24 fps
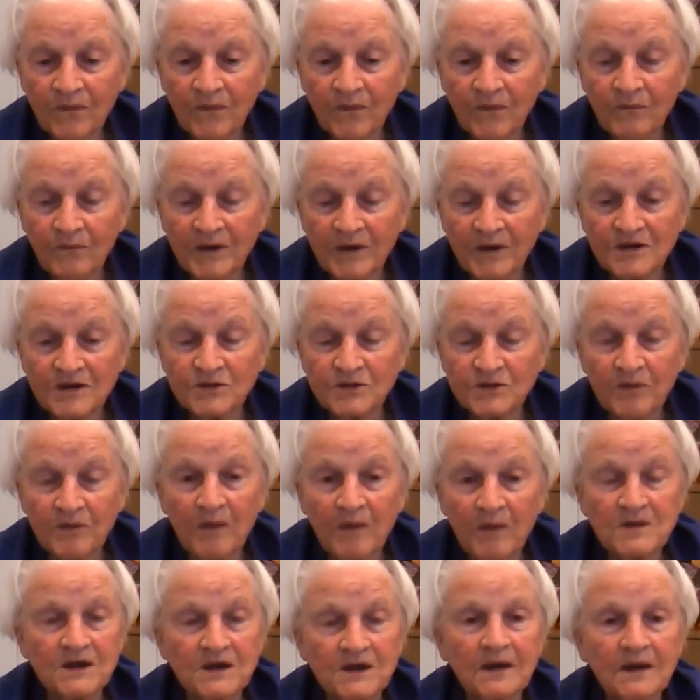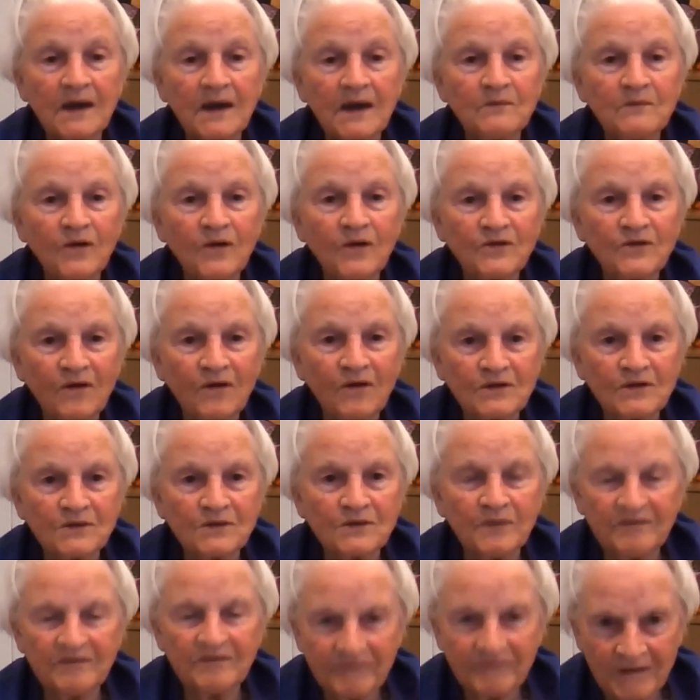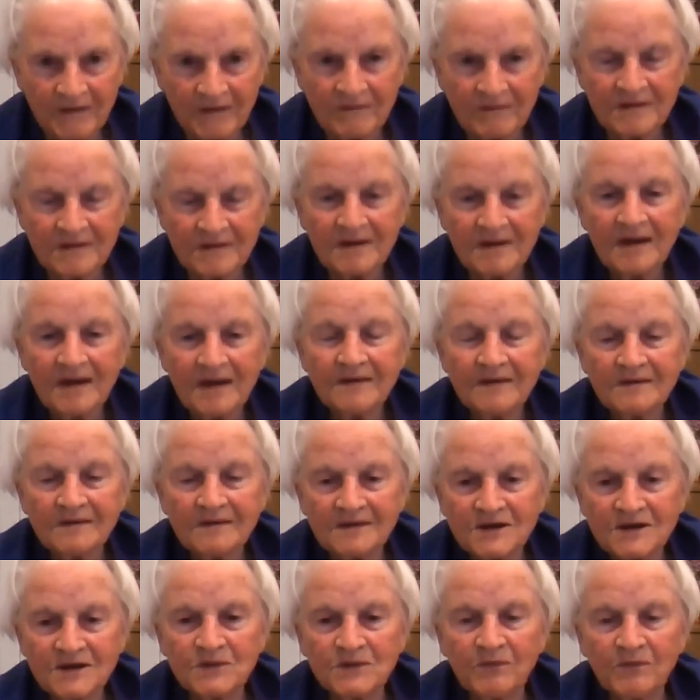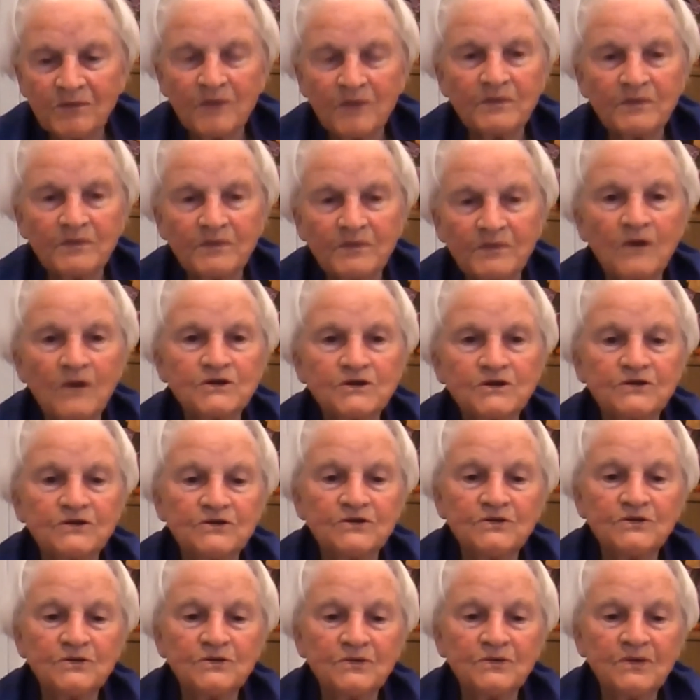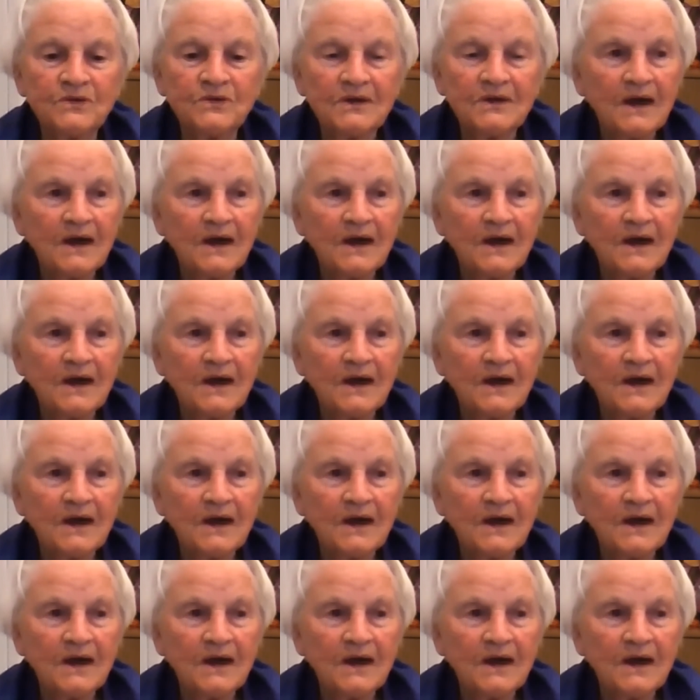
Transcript: whether Swamiji came or not. We felt that this is what we wanted to do